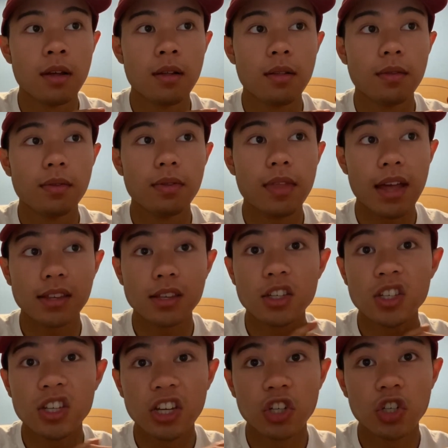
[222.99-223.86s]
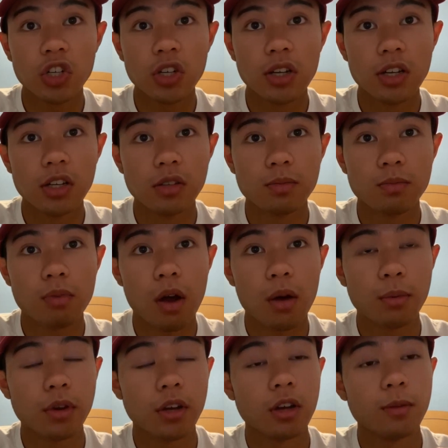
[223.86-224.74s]
that distinction is
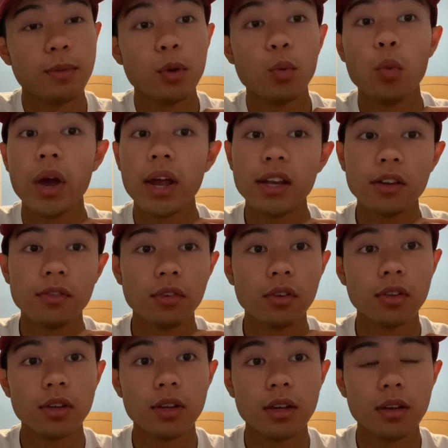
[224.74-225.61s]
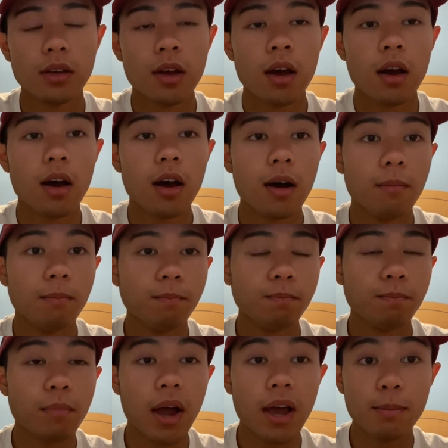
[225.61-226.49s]
probably going to be weighed differently
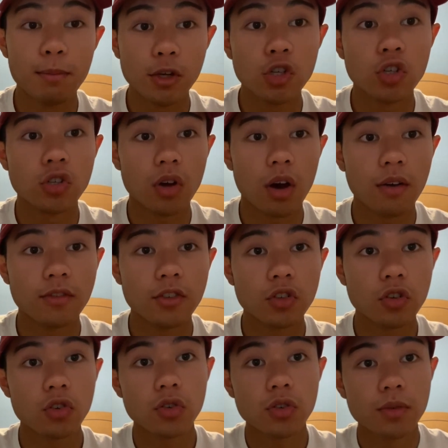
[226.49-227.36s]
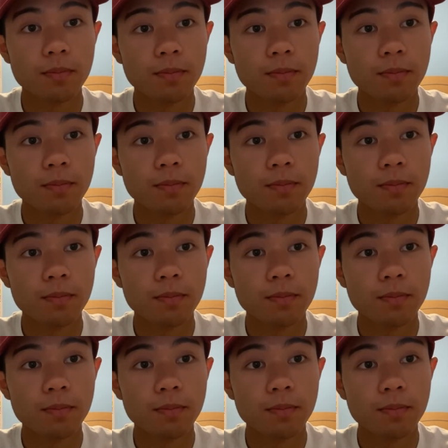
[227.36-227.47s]
by admissions officers.